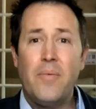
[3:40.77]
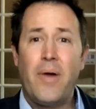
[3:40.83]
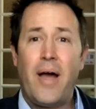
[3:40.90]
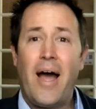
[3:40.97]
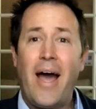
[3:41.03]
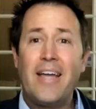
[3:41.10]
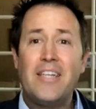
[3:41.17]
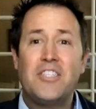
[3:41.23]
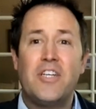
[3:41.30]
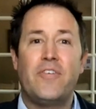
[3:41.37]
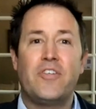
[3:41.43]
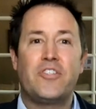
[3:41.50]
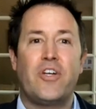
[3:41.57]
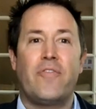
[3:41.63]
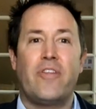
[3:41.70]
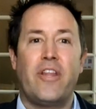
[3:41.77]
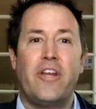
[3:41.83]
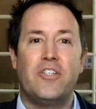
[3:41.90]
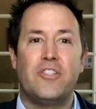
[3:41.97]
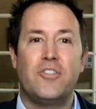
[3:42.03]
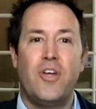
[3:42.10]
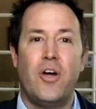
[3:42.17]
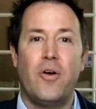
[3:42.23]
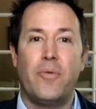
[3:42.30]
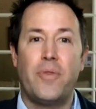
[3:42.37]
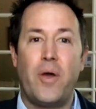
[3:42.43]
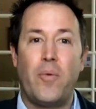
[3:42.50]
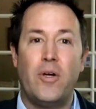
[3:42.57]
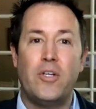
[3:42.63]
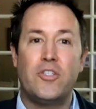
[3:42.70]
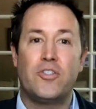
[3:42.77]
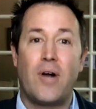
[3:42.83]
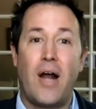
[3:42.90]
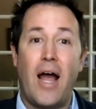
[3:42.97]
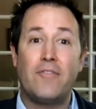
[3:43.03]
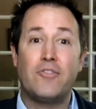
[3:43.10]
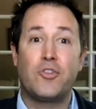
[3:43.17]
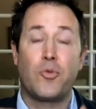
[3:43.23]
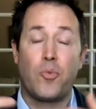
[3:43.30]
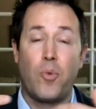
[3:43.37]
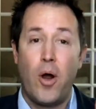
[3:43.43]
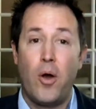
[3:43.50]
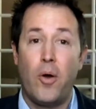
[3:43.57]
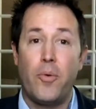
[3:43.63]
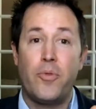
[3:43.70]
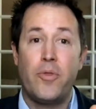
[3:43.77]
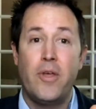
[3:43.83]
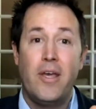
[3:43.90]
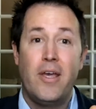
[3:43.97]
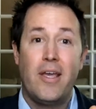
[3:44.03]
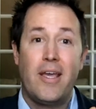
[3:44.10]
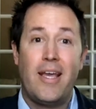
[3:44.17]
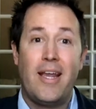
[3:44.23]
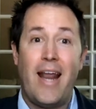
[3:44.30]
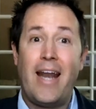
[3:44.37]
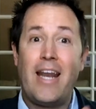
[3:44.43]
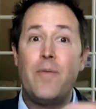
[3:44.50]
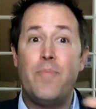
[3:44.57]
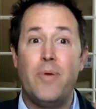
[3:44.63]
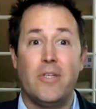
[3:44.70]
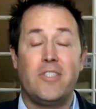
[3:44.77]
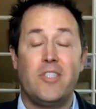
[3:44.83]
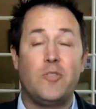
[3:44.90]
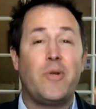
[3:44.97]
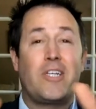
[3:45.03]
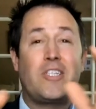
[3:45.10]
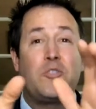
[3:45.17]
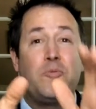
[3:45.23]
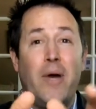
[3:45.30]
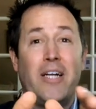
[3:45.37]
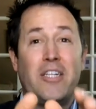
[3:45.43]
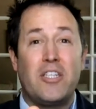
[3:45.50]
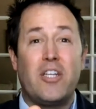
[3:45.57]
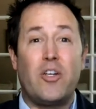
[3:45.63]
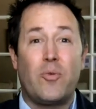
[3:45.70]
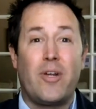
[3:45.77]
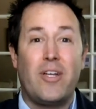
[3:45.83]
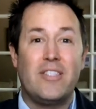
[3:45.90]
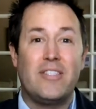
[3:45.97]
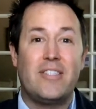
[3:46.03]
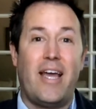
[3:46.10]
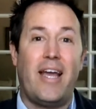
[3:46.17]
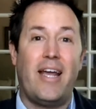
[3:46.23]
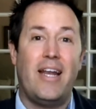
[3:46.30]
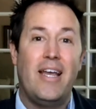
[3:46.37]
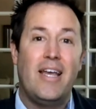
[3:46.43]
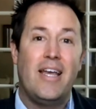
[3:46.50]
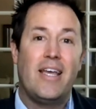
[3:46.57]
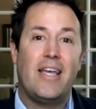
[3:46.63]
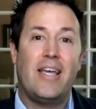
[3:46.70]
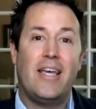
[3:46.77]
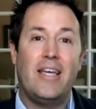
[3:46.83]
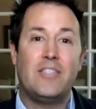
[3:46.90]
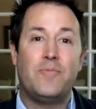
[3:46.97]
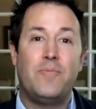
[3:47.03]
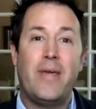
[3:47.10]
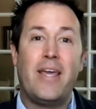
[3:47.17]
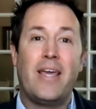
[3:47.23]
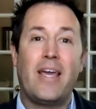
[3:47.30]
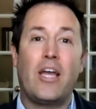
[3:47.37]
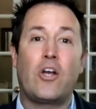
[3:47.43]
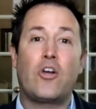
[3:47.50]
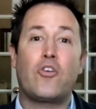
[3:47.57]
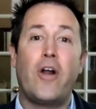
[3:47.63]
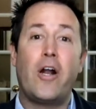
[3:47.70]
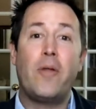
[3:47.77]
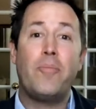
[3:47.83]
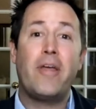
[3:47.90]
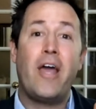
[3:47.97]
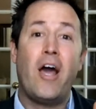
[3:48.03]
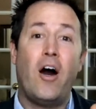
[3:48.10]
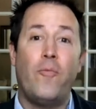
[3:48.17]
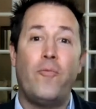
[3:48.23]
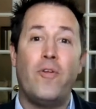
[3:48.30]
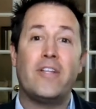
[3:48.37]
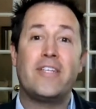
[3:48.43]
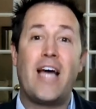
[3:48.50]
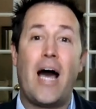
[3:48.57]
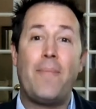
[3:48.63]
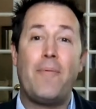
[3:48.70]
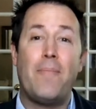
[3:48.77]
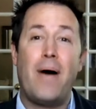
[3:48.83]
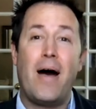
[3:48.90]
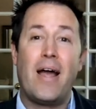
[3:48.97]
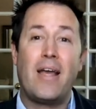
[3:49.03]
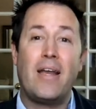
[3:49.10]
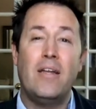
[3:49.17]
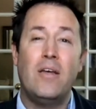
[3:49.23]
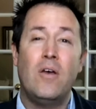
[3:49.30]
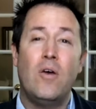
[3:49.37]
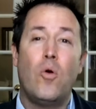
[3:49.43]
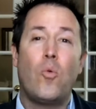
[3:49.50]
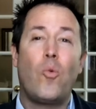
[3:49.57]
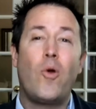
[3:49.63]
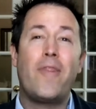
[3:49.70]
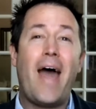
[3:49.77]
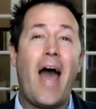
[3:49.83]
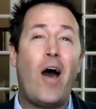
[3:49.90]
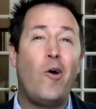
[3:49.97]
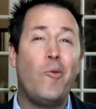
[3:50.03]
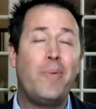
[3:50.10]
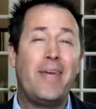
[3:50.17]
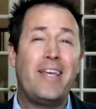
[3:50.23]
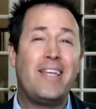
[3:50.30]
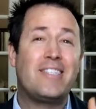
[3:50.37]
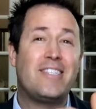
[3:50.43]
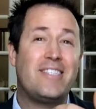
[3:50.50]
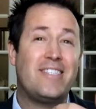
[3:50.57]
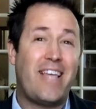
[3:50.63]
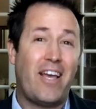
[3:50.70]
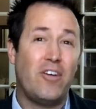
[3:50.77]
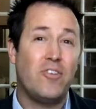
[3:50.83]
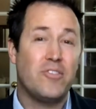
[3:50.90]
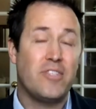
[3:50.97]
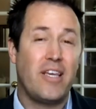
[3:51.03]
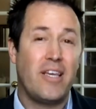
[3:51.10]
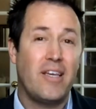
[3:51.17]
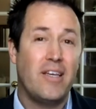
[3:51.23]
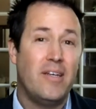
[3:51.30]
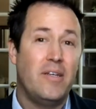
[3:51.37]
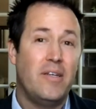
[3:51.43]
High achieving servant leaders know that what drives growth in any business, but especially in real estate, is being incredibly helpful and top of mind without being salesy.